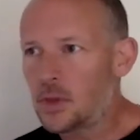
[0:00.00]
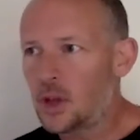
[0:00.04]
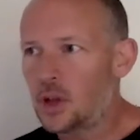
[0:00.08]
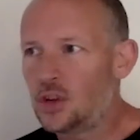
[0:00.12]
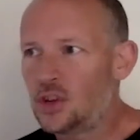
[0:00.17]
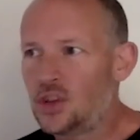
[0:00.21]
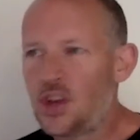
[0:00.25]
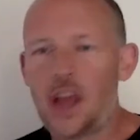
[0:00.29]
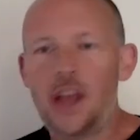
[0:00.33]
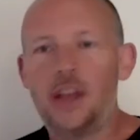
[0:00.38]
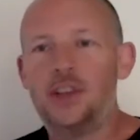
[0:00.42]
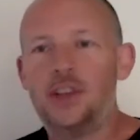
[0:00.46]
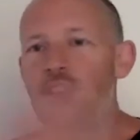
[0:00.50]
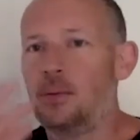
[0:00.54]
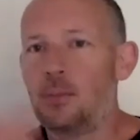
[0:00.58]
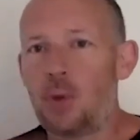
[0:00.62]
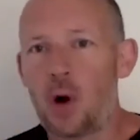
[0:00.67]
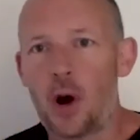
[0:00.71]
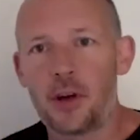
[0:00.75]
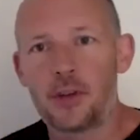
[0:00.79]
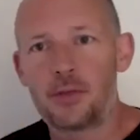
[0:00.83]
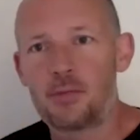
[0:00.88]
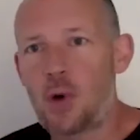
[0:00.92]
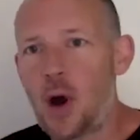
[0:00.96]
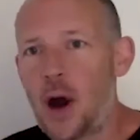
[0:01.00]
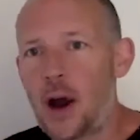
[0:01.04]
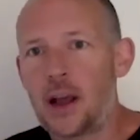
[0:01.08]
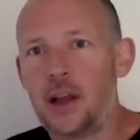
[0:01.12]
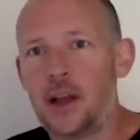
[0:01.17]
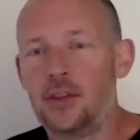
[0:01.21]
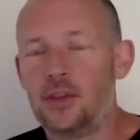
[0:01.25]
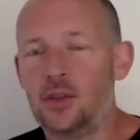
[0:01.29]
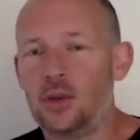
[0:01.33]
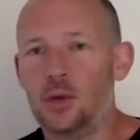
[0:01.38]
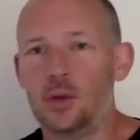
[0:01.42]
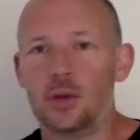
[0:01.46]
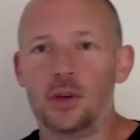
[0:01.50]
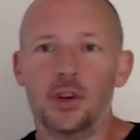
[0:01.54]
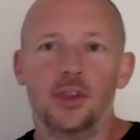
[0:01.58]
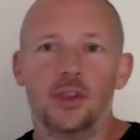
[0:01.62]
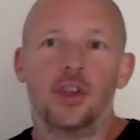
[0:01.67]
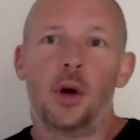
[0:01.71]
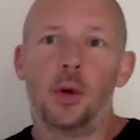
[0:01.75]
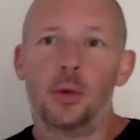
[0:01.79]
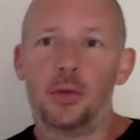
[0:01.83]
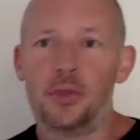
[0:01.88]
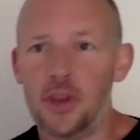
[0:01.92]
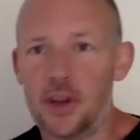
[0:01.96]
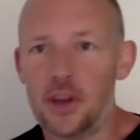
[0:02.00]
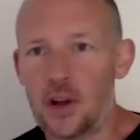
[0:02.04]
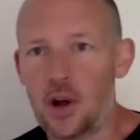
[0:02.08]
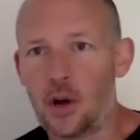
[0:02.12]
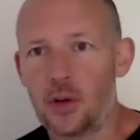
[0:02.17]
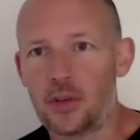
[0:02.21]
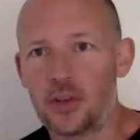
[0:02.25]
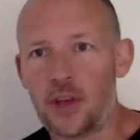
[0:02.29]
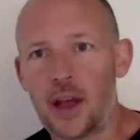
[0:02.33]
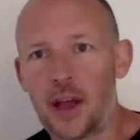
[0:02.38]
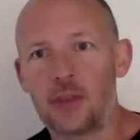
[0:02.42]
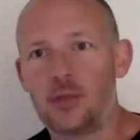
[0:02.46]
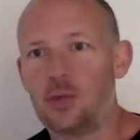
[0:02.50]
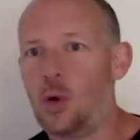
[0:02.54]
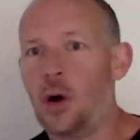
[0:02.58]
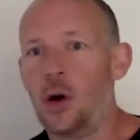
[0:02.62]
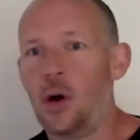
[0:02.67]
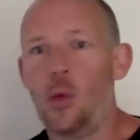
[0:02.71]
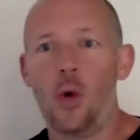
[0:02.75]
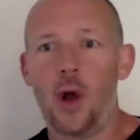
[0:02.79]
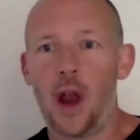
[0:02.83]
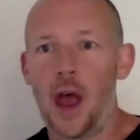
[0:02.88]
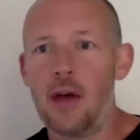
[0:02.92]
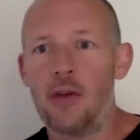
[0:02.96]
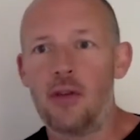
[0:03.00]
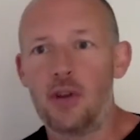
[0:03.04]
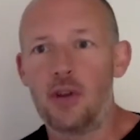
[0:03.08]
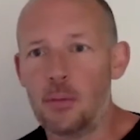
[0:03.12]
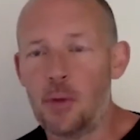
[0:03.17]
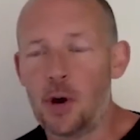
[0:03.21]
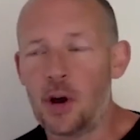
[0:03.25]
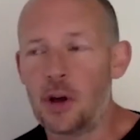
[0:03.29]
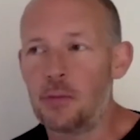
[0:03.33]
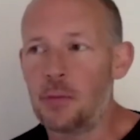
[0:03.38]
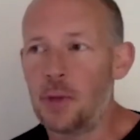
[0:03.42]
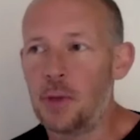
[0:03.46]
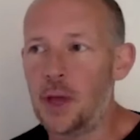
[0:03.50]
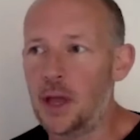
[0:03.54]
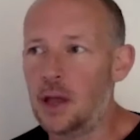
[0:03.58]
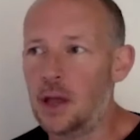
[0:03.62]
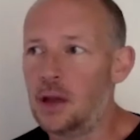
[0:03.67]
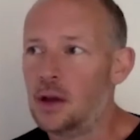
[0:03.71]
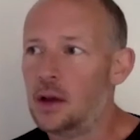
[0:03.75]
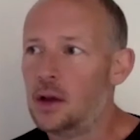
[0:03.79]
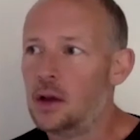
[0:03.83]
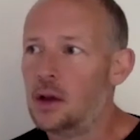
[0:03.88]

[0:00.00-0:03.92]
changing price brackets or consultancy costs X, Y, whatever it might be.